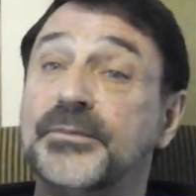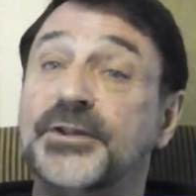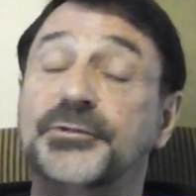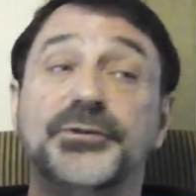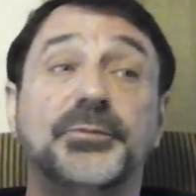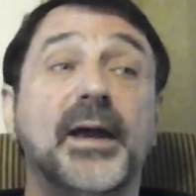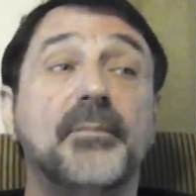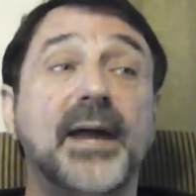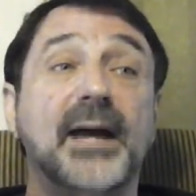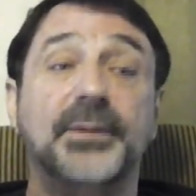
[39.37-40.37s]
This was
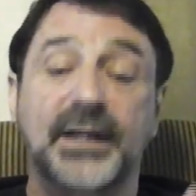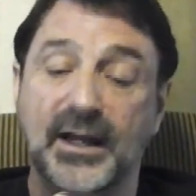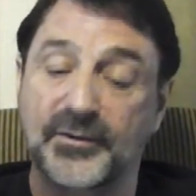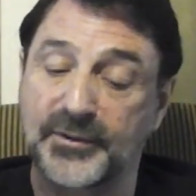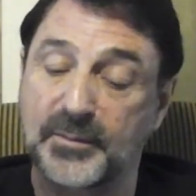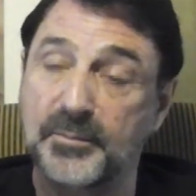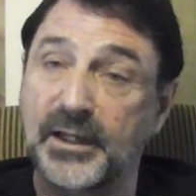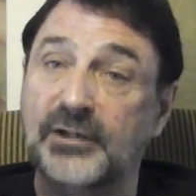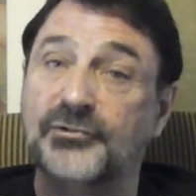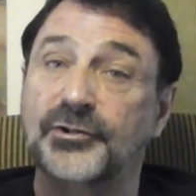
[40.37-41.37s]
mapping out the
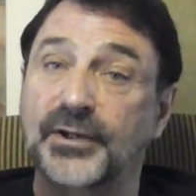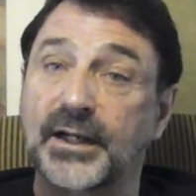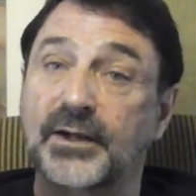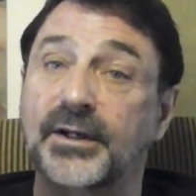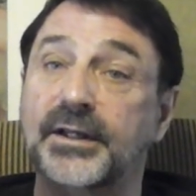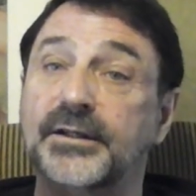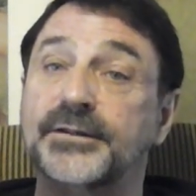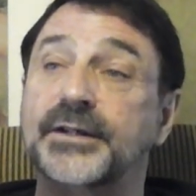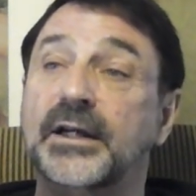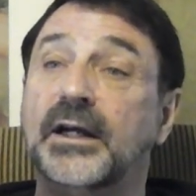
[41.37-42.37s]
major
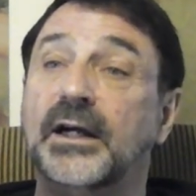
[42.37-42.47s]
areas